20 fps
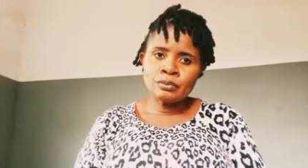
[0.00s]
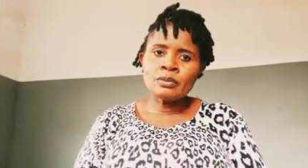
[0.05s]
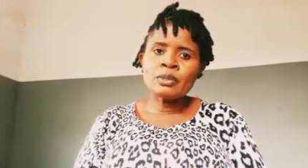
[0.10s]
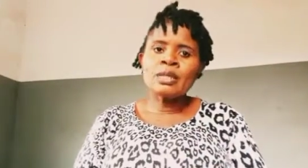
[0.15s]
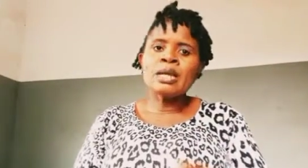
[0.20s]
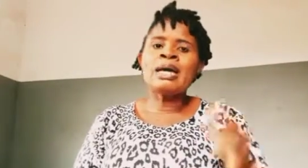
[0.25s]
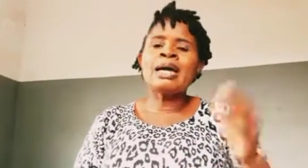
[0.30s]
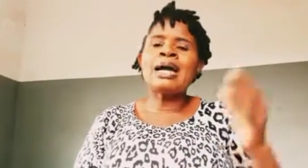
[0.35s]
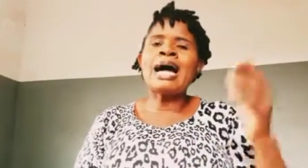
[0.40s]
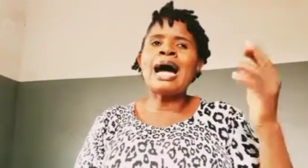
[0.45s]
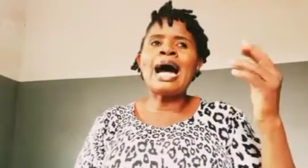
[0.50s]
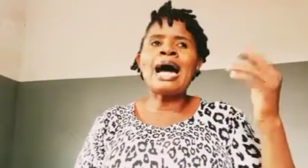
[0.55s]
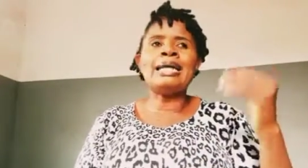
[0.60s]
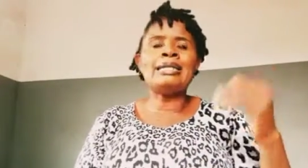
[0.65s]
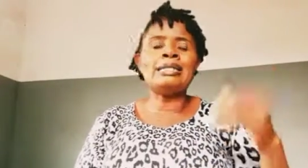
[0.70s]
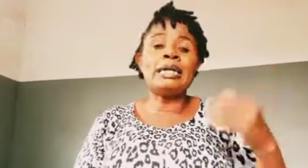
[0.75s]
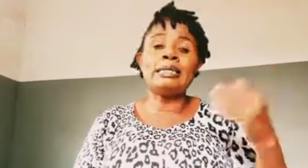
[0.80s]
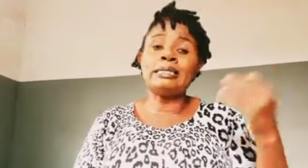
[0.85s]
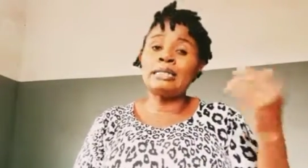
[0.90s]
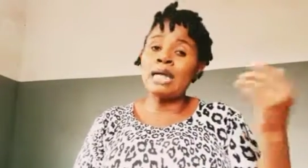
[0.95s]
And
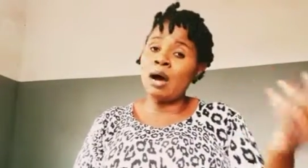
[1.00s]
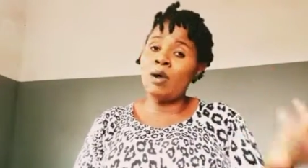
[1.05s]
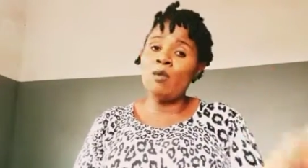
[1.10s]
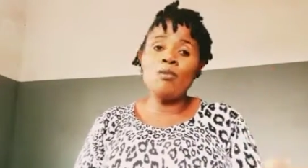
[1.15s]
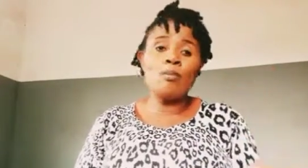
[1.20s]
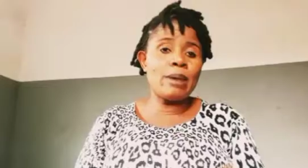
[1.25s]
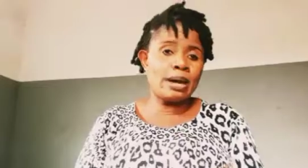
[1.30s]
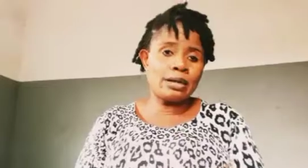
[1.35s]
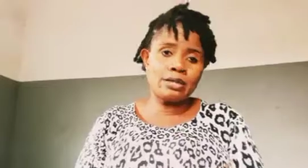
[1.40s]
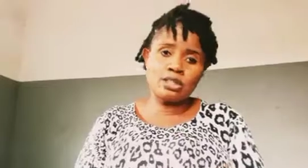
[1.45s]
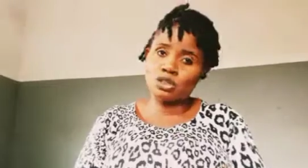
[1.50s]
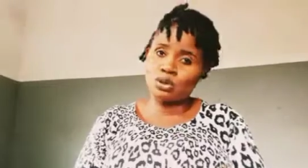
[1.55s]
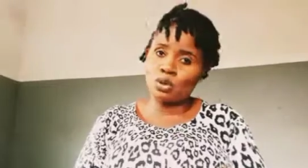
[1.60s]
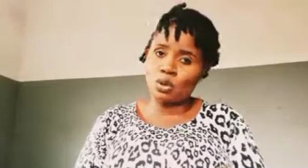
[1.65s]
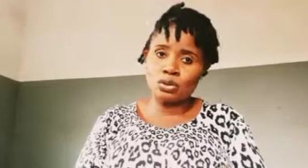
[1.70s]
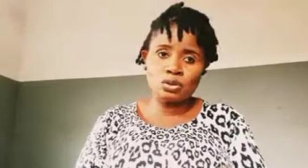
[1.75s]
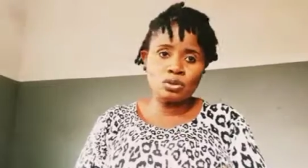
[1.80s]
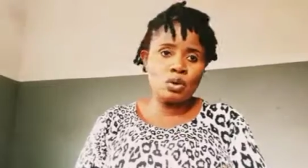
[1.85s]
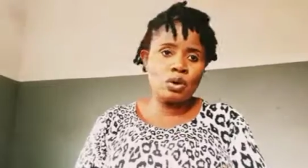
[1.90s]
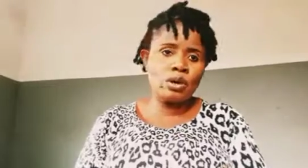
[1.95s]
that woman is also a
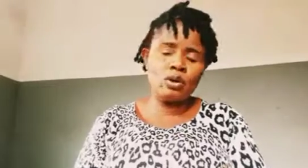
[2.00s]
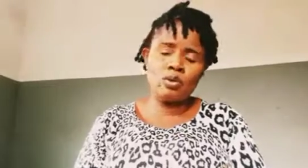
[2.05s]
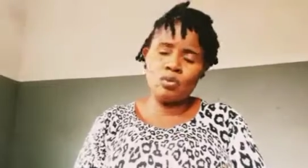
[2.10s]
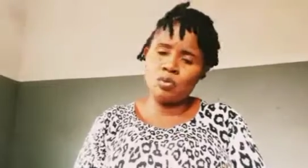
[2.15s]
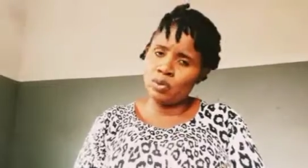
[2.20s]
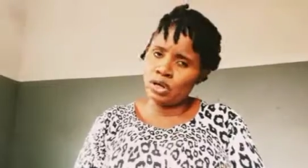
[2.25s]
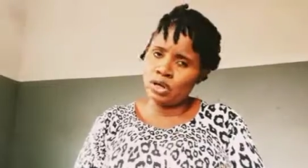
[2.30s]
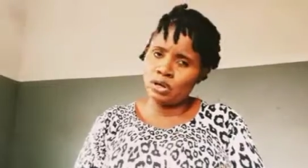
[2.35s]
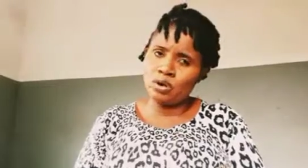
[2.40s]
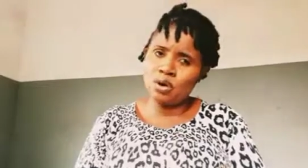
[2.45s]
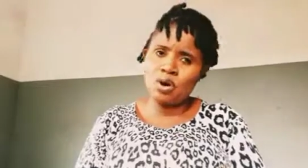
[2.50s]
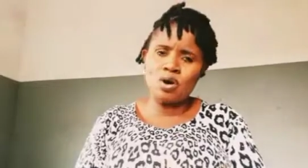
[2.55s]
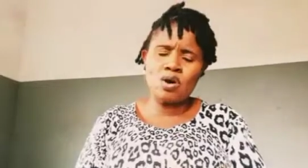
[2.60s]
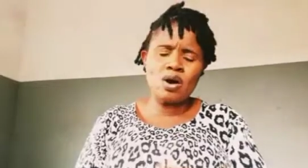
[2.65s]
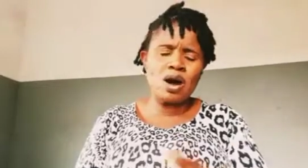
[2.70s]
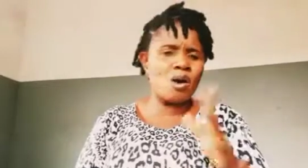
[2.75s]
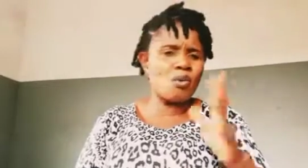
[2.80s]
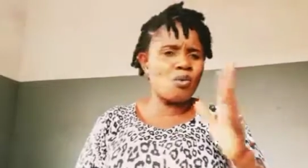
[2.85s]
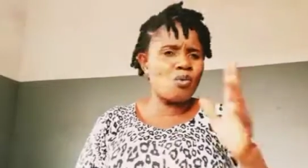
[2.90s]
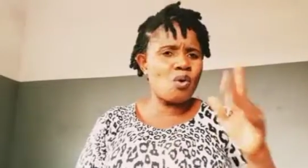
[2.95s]
widow, and
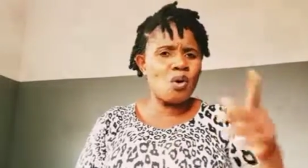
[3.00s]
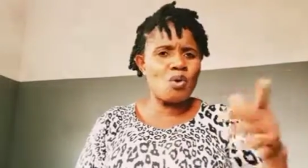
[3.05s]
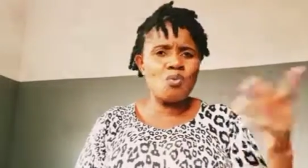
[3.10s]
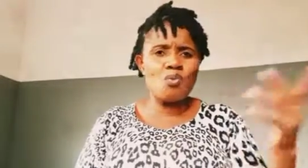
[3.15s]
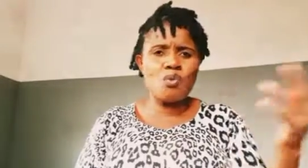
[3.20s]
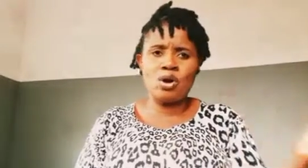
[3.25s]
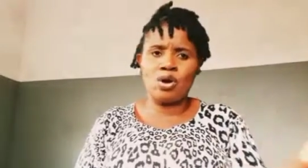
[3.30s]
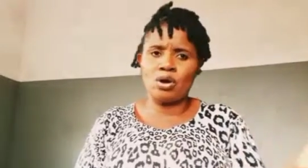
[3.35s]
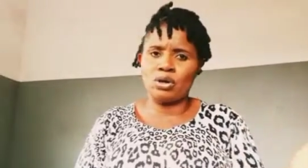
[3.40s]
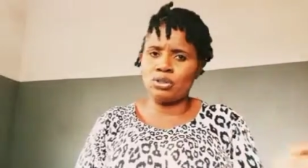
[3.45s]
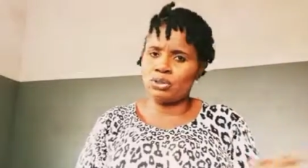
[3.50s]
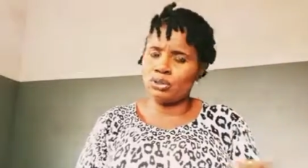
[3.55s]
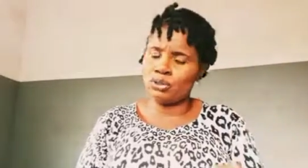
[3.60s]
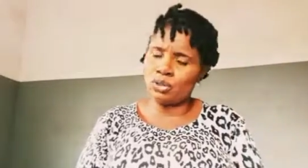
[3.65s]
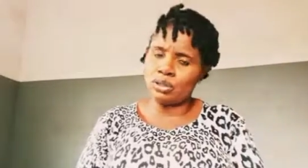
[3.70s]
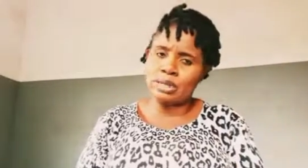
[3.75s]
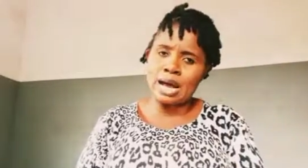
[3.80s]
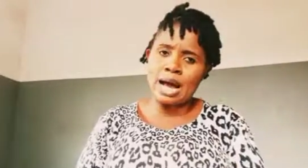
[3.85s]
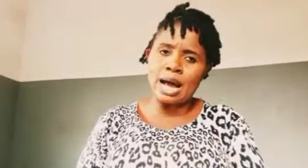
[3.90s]
one way or the other,